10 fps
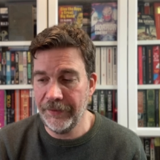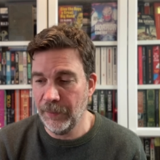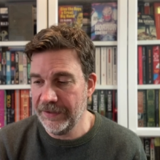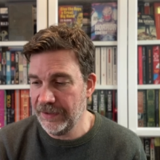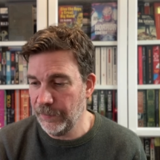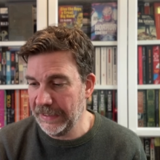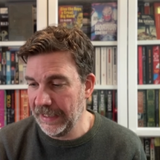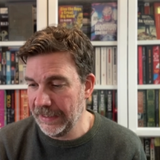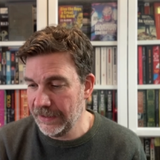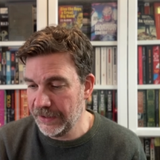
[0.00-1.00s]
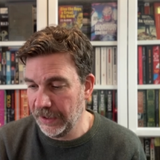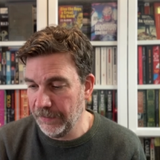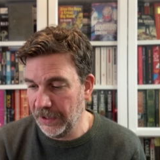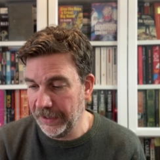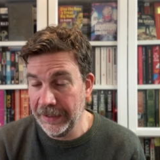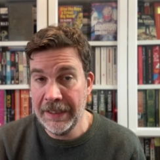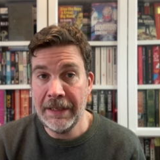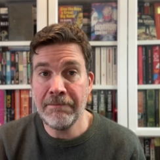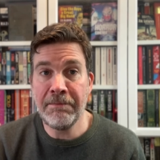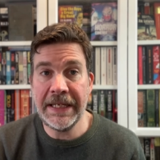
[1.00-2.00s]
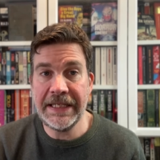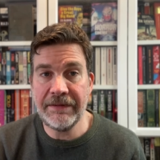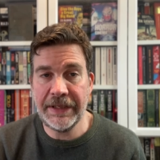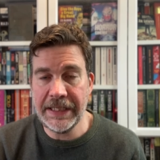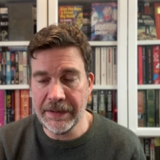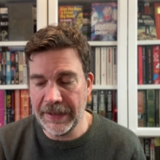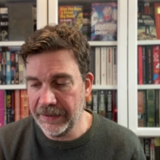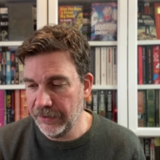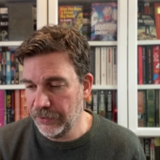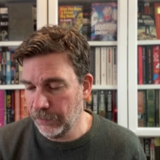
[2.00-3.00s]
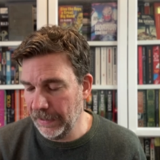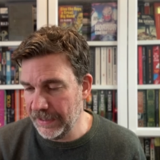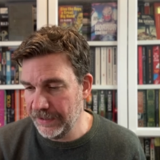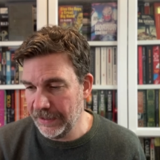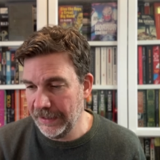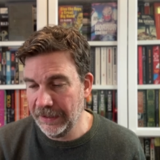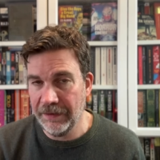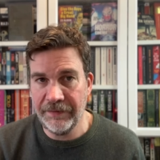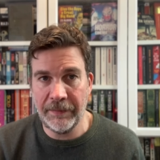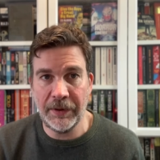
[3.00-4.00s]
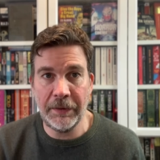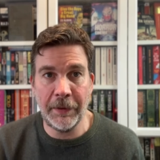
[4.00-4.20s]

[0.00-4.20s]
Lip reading: The Wasted Weekend. So my mini reading event that took place in February,